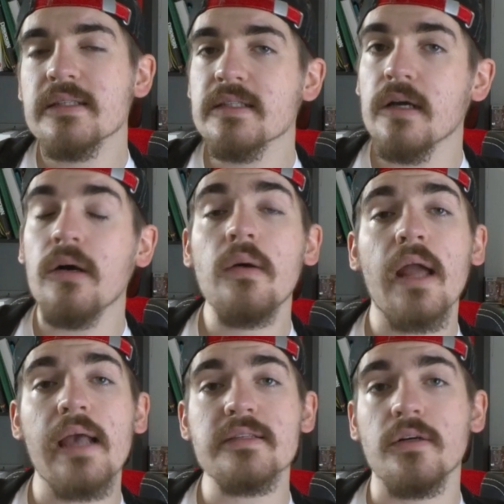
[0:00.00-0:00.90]
So,
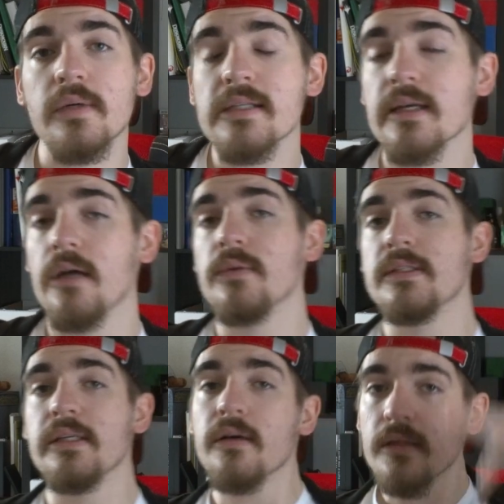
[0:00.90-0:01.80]
as always, I will
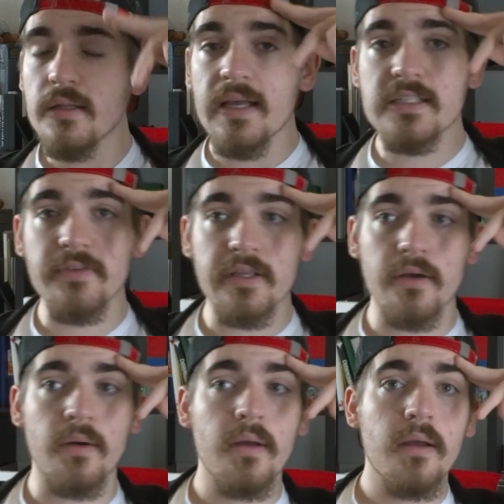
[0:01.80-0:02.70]
see y'all in the next
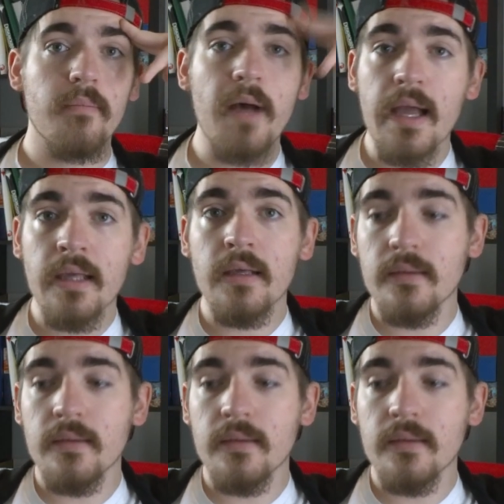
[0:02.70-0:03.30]
video. Bye!